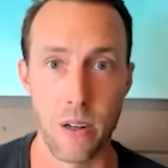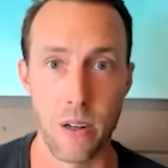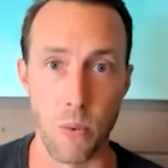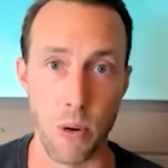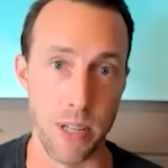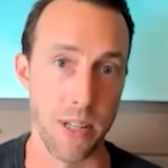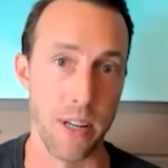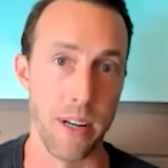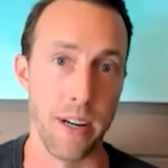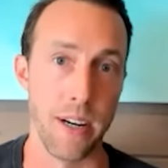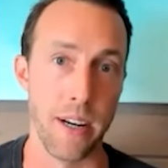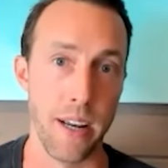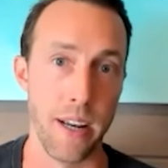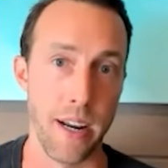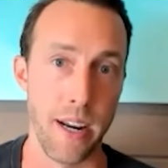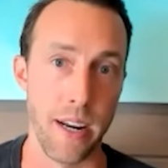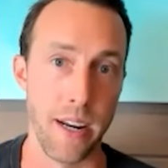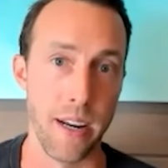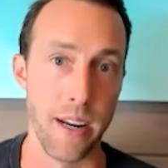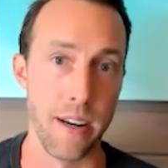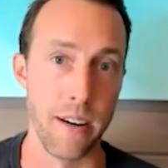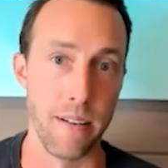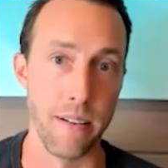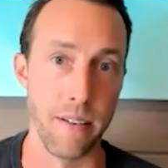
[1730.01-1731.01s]
Was it
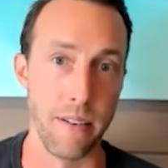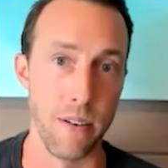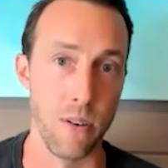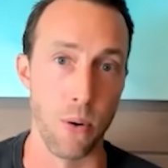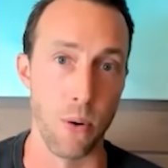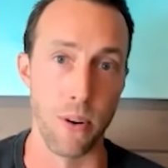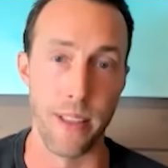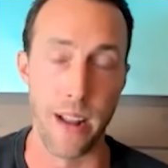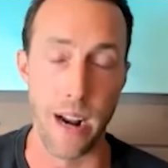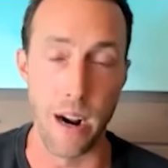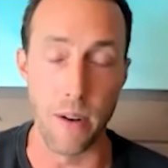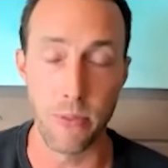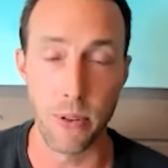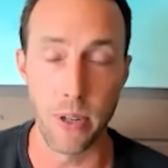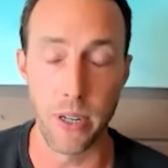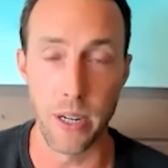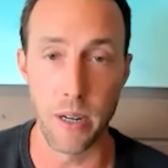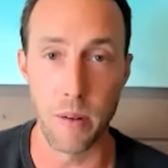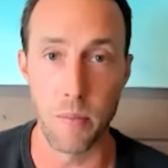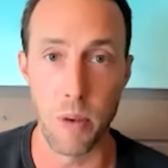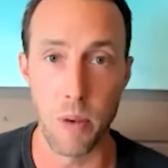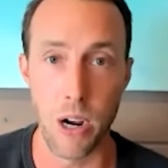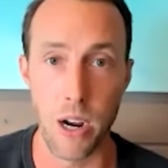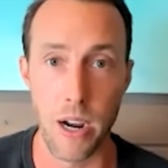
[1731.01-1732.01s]
a North
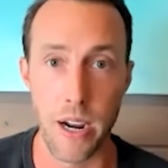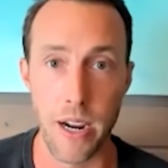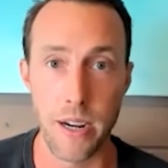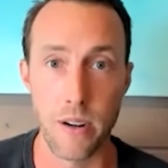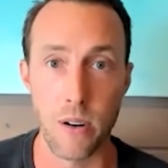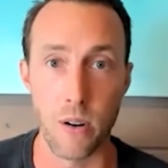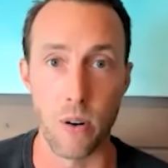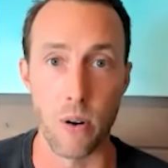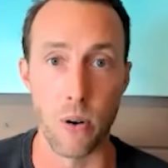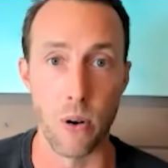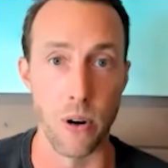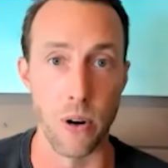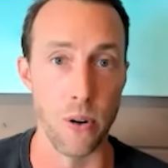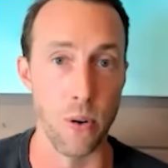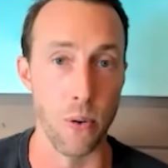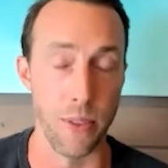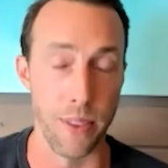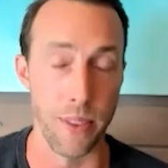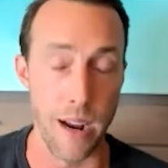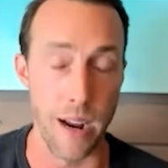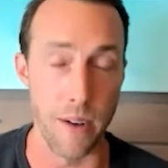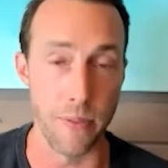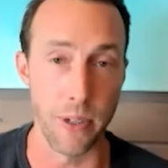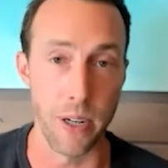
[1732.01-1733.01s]
African mine or a
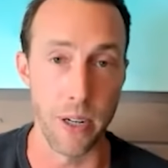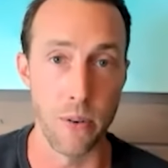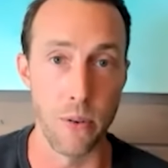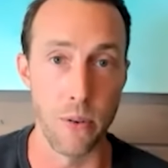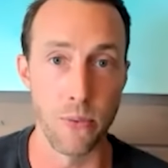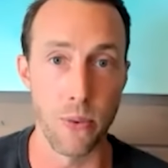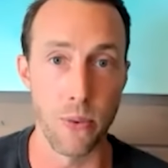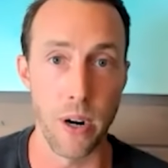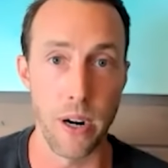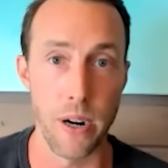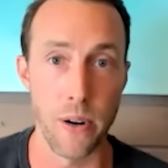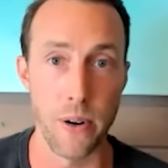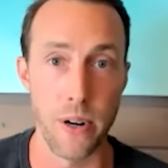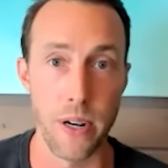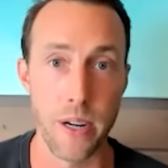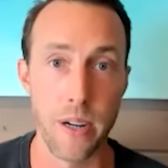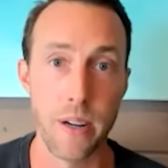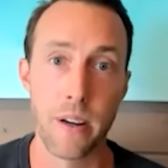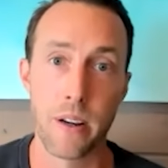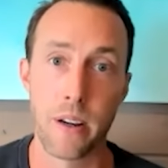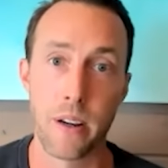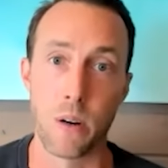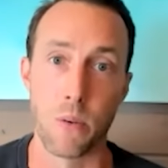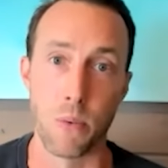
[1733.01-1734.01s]
North African
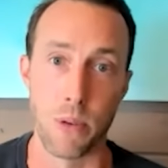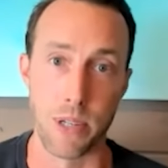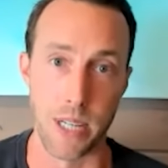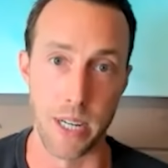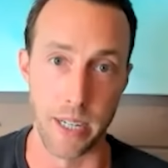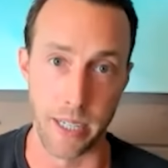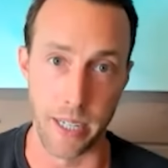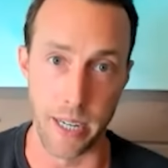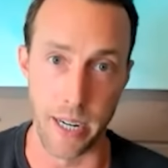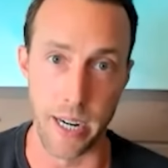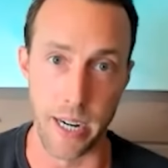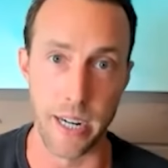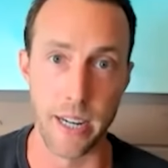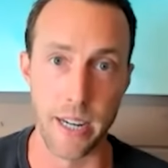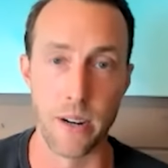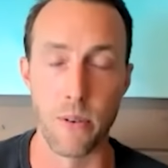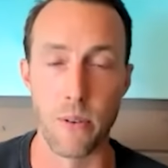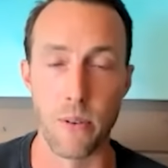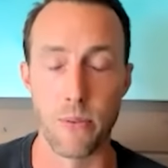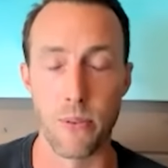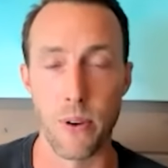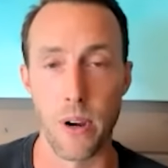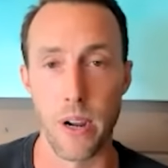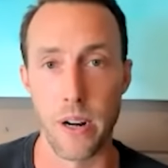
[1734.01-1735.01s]
refinery? Was it a Canadian
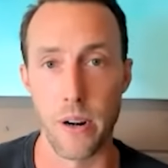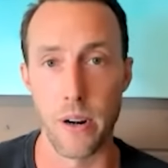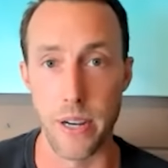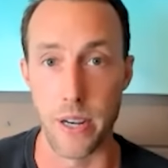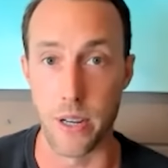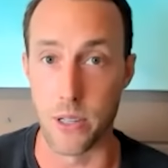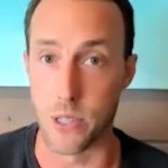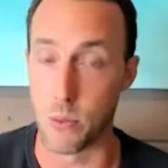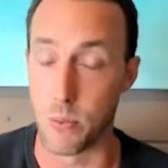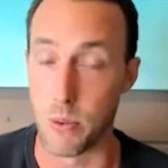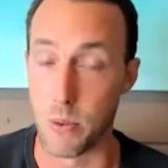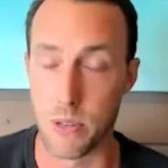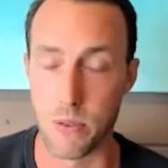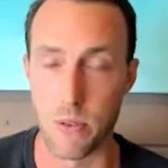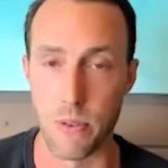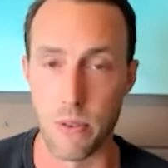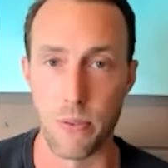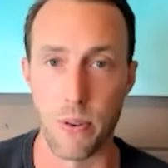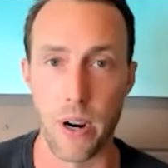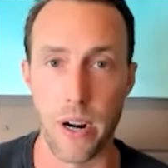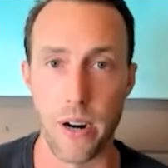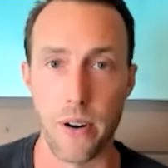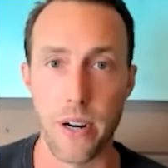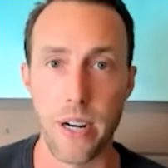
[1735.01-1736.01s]
refinery, a Swiss
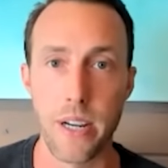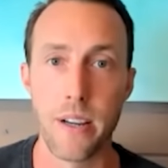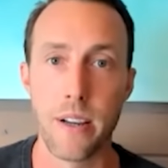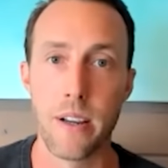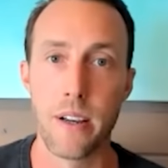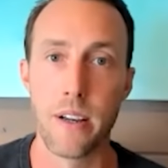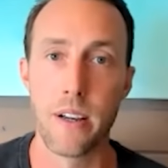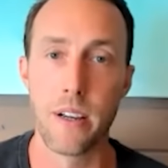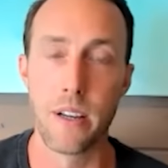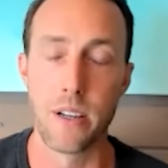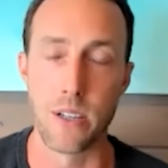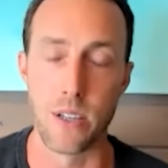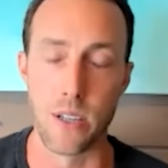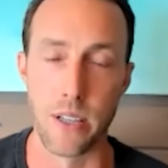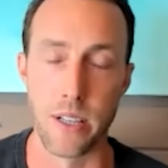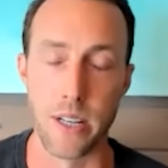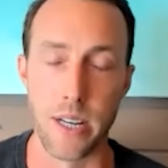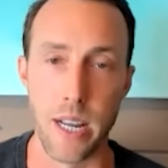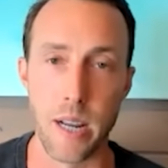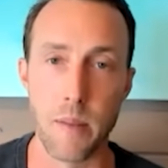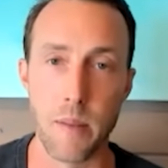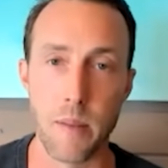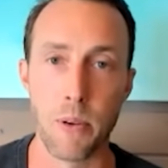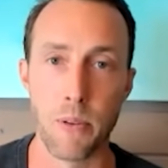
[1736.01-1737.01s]
refinery? So
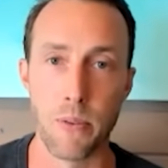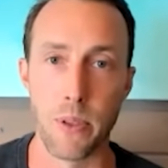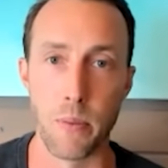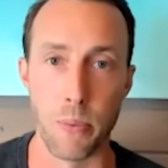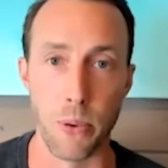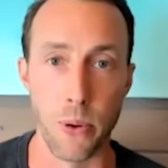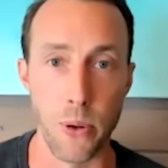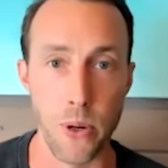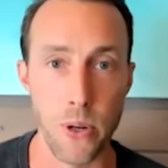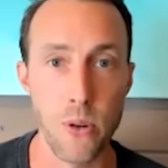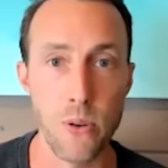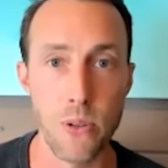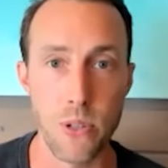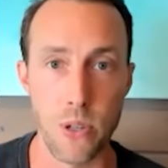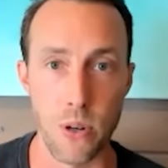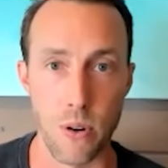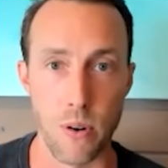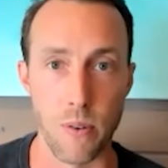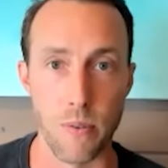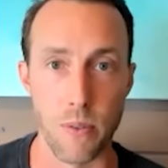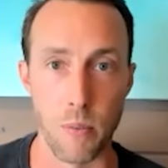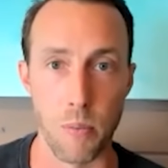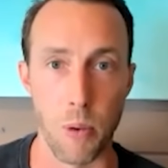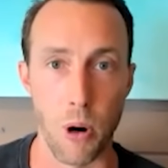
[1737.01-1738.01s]
the name of the
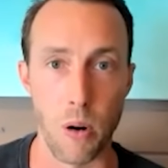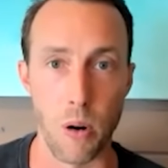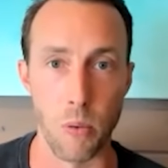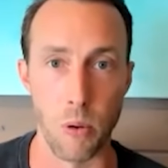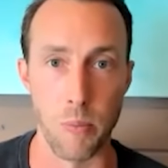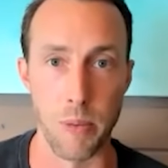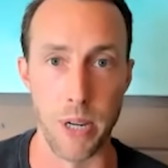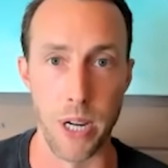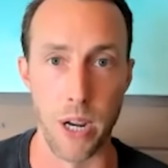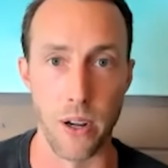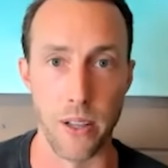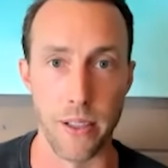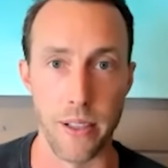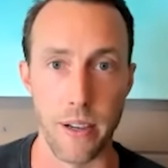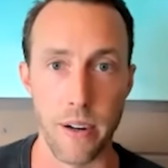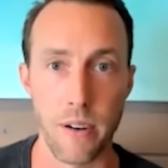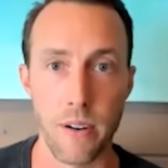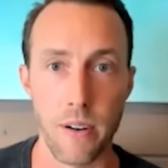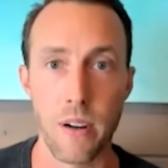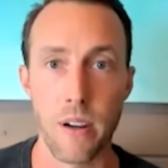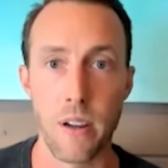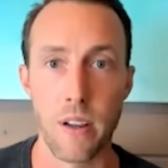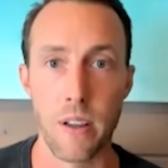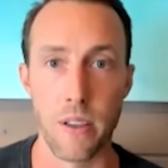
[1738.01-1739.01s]
producer of the bar will be on
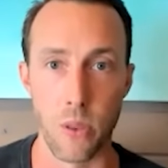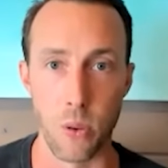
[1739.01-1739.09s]
there.